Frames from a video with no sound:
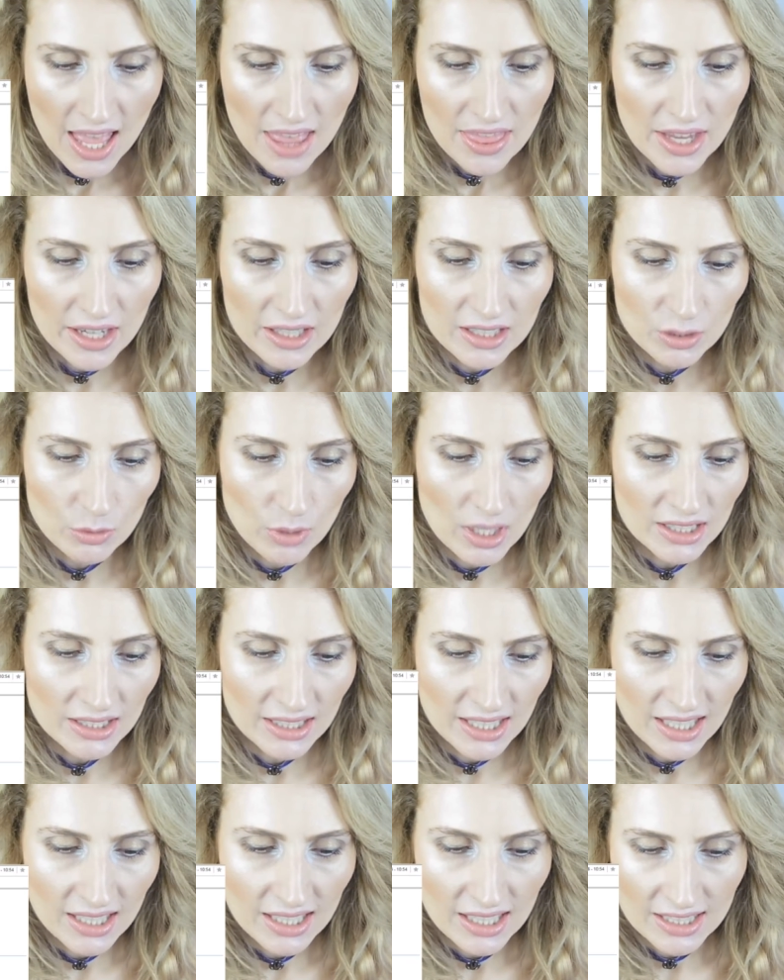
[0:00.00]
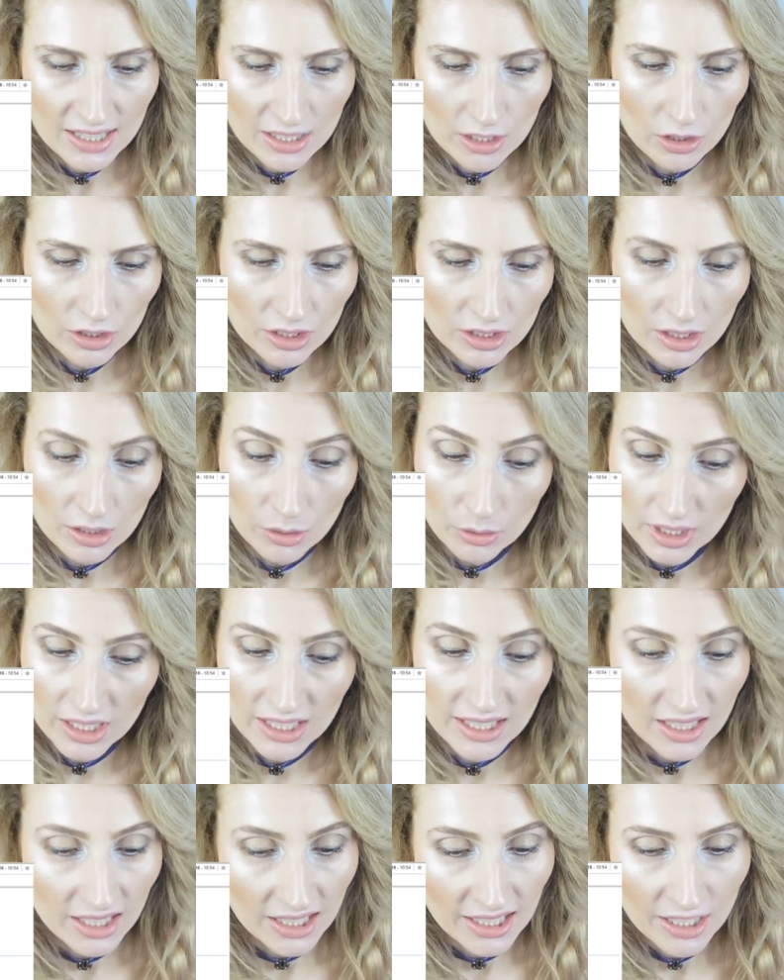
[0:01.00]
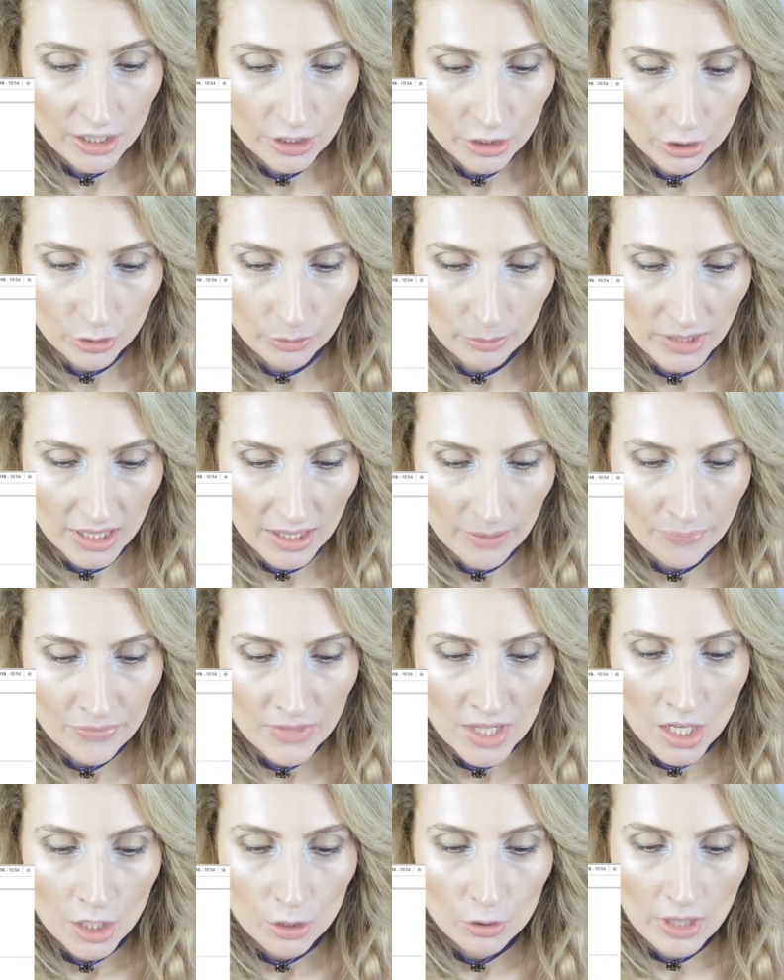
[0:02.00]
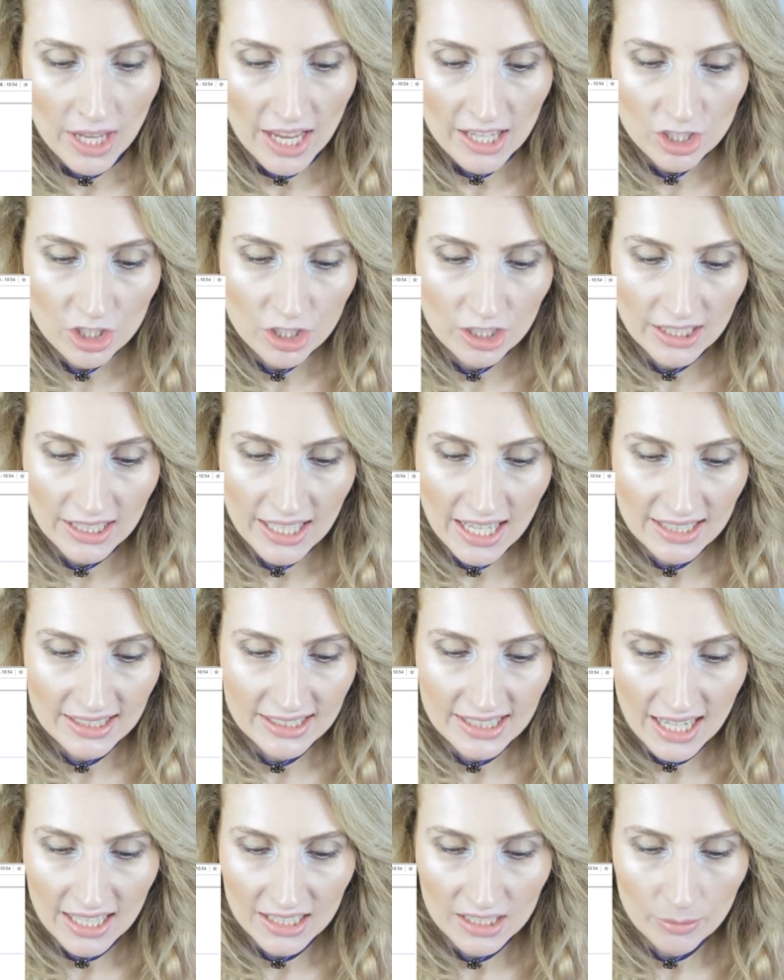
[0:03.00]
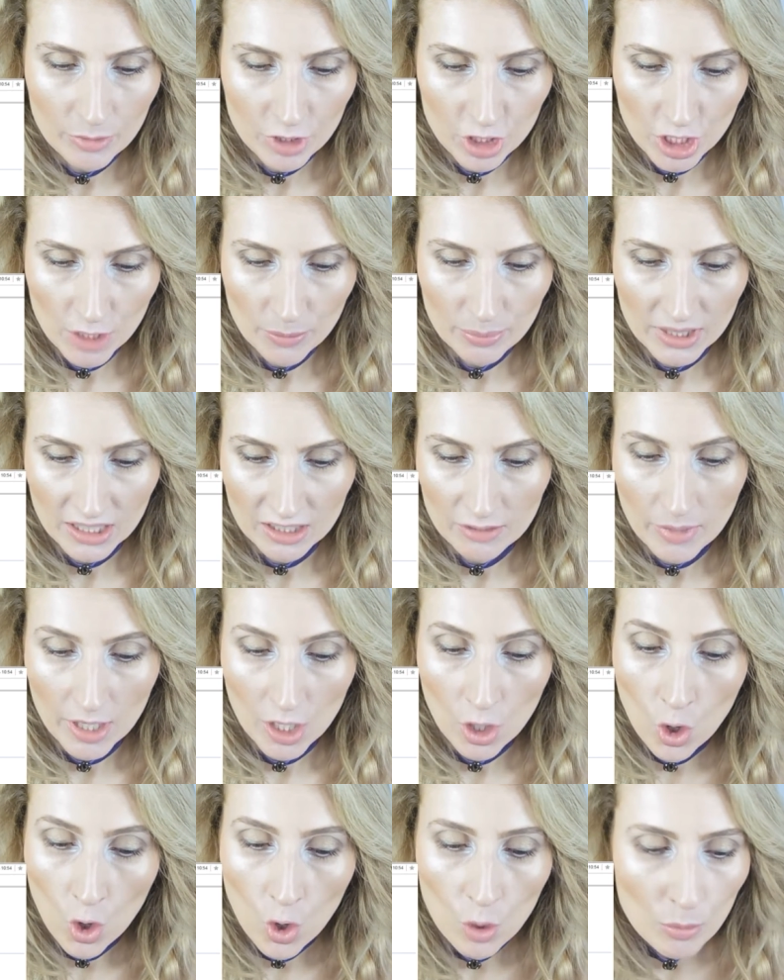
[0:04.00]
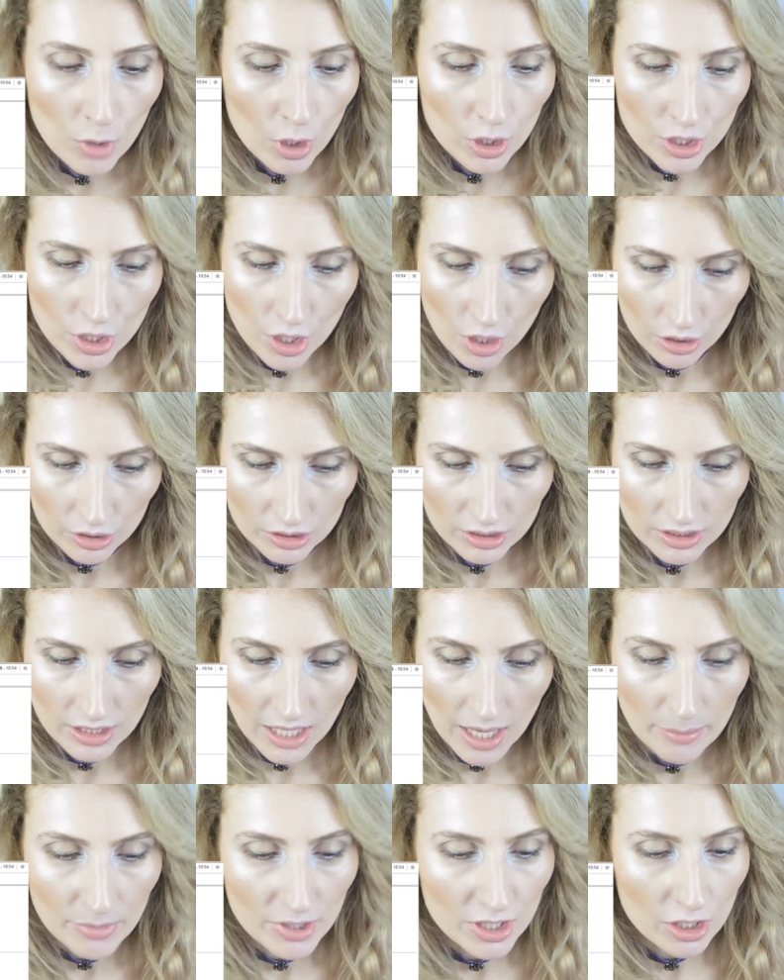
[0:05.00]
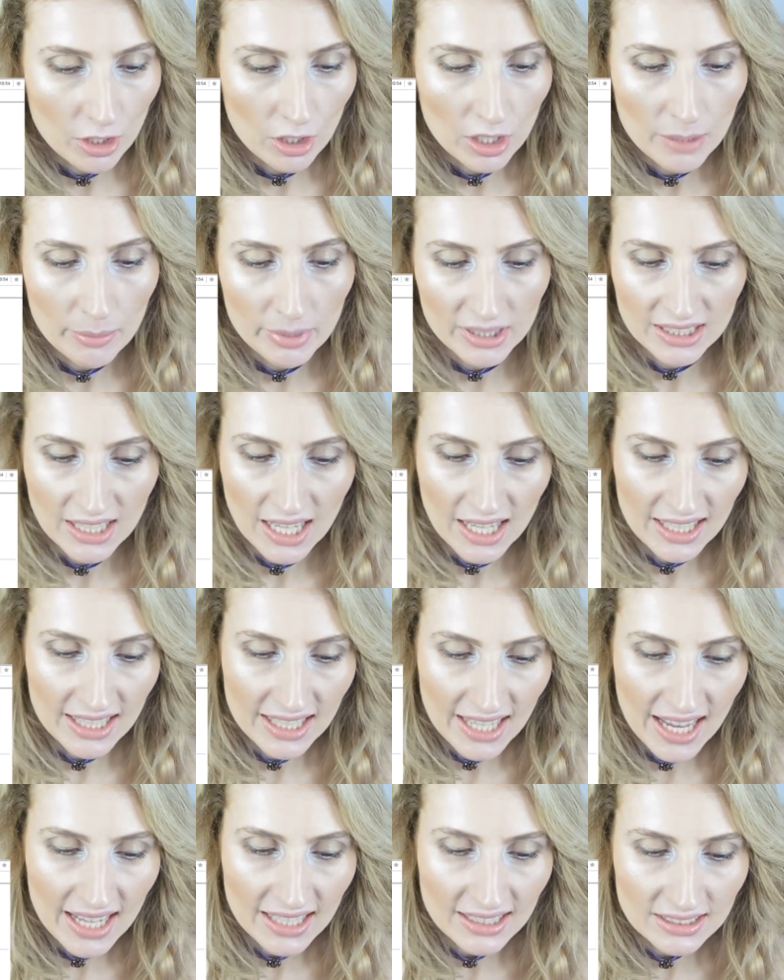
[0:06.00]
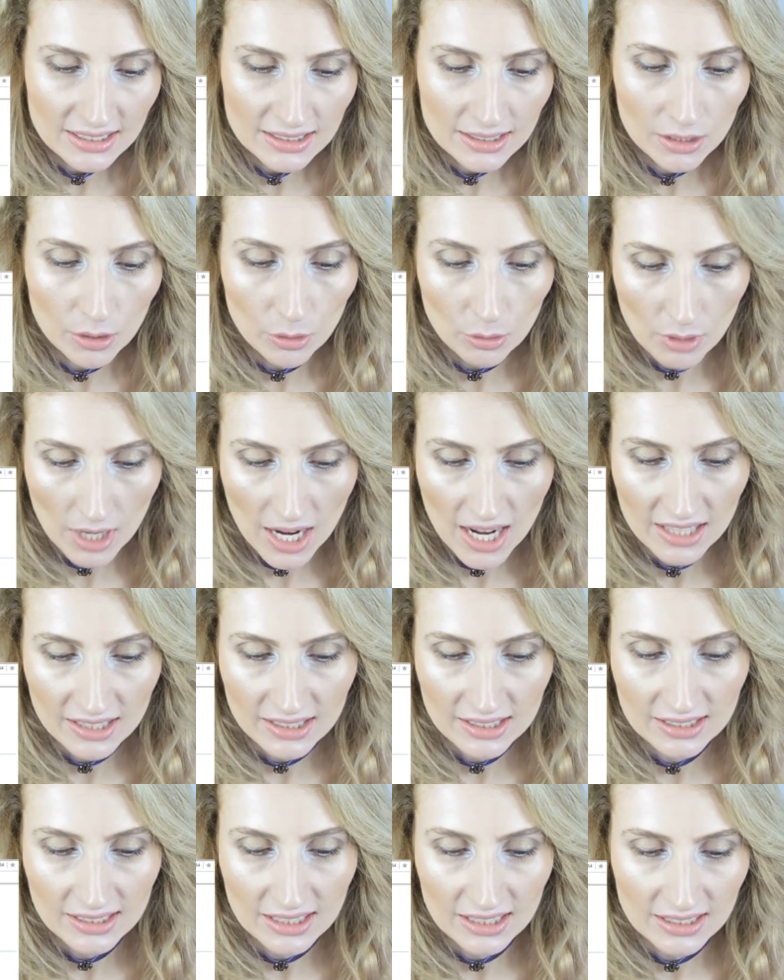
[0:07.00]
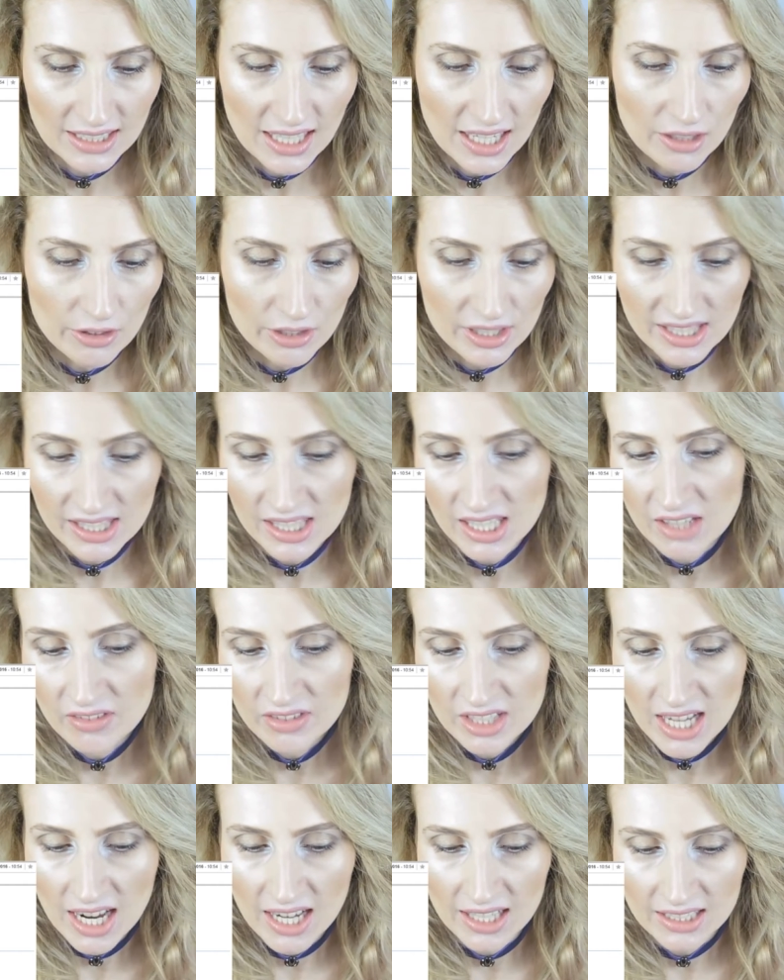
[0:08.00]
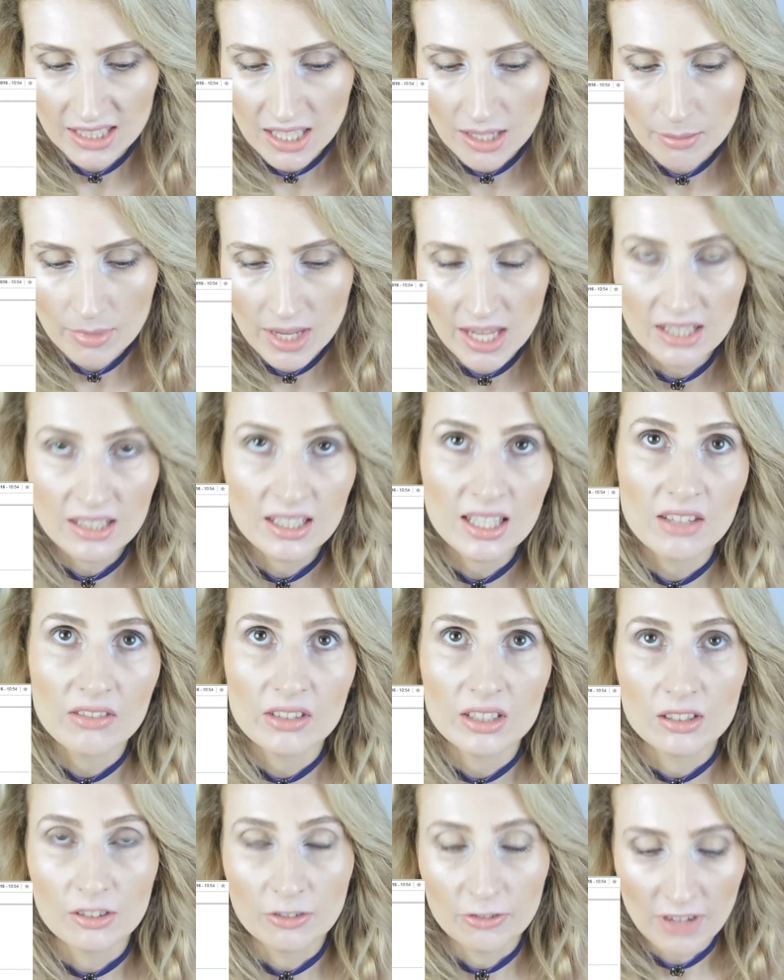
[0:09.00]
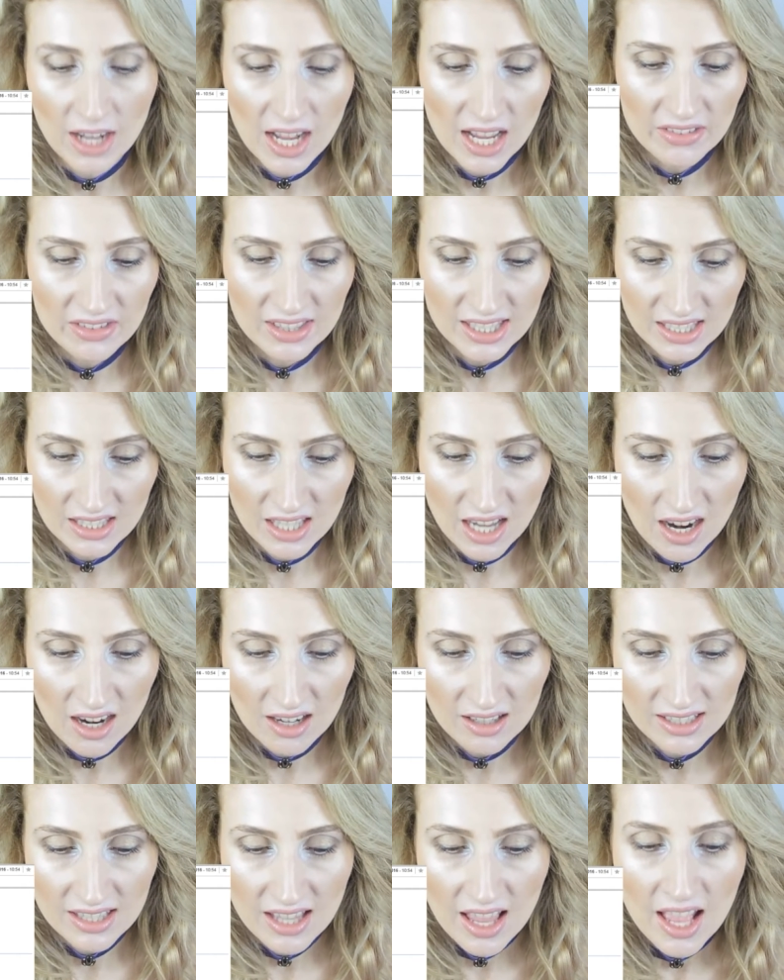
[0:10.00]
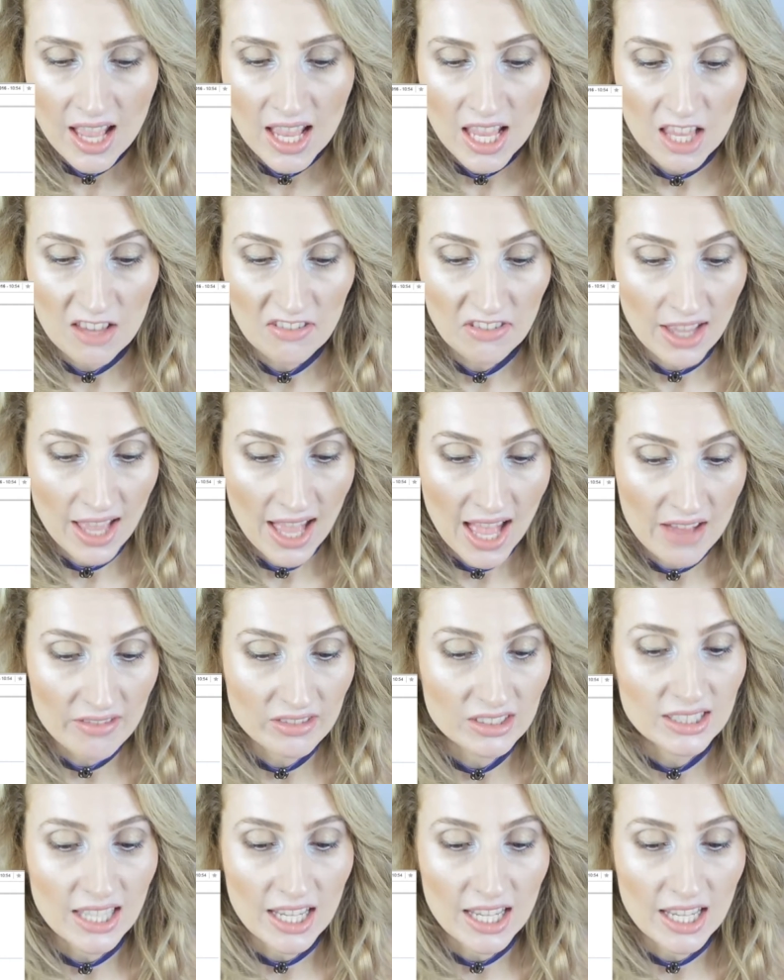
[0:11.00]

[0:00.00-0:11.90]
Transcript: There is one thing that's not really clear to me. Do I actually get the item shipped at my home or not? I'm sorry, but I can't write that I received the item and give it five stars if I haven't